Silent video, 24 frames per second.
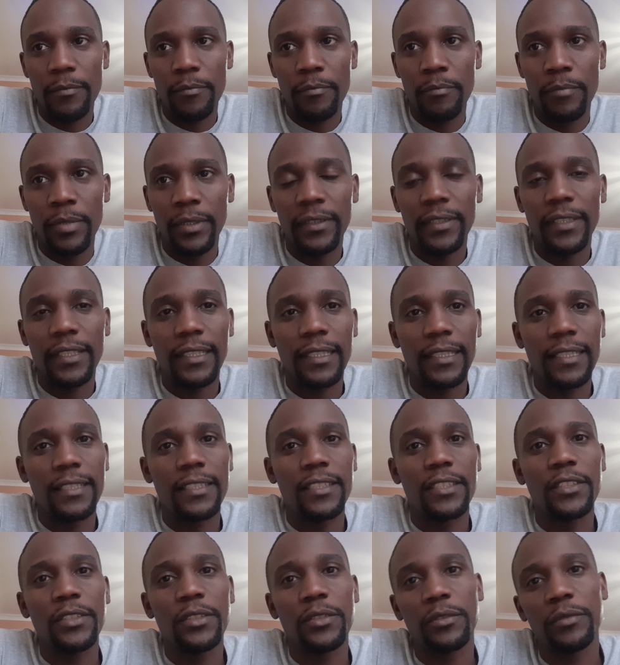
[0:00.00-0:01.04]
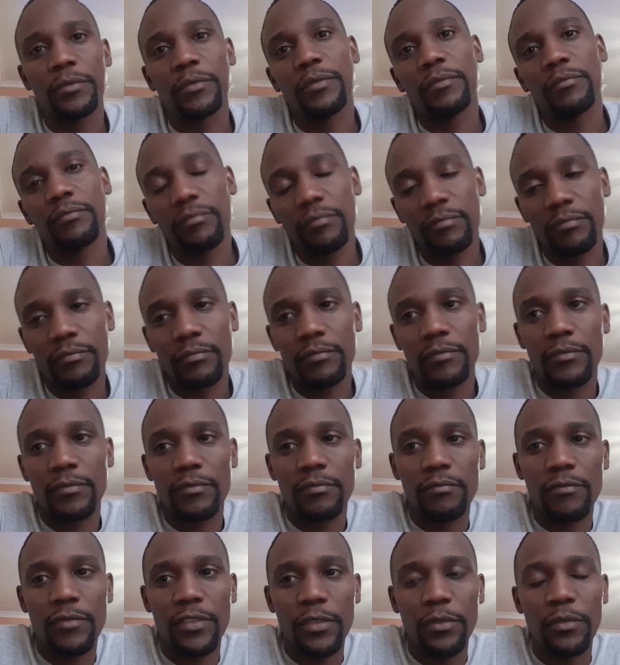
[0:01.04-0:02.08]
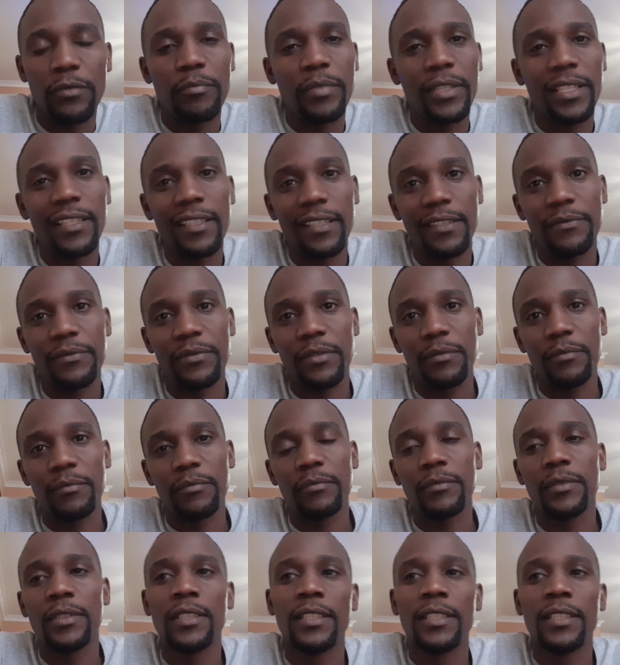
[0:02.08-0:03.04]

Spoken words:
basically, should begin from